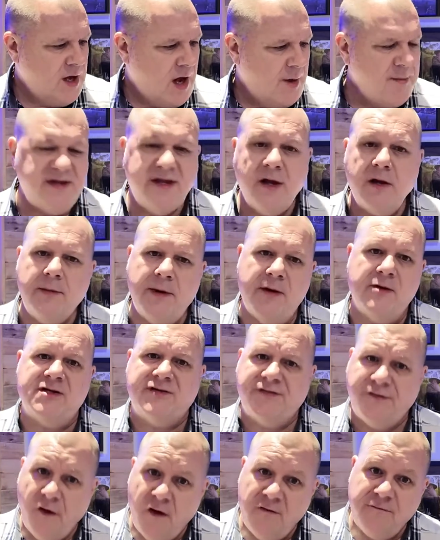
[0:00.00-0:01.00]
I mean, don't get me wrong,
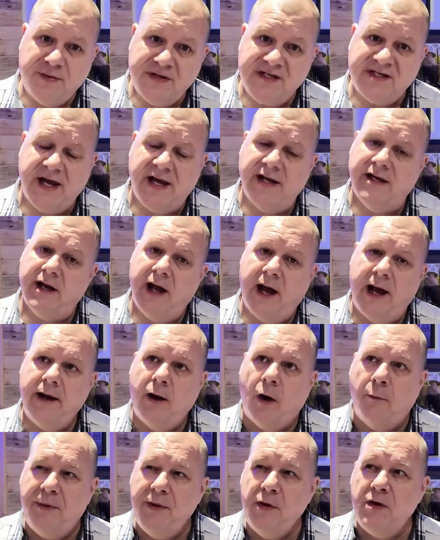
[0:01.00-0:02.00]
it's 5%, and
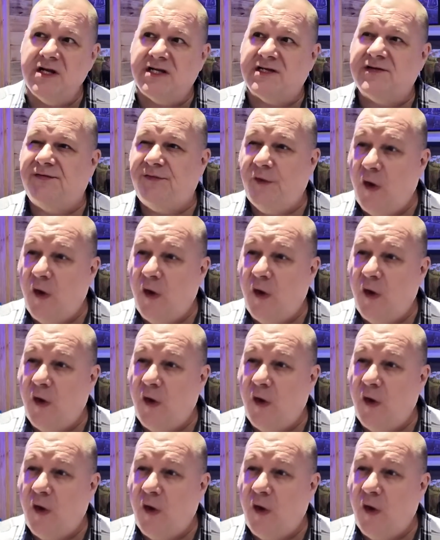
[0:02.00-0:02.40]
I'll be honest,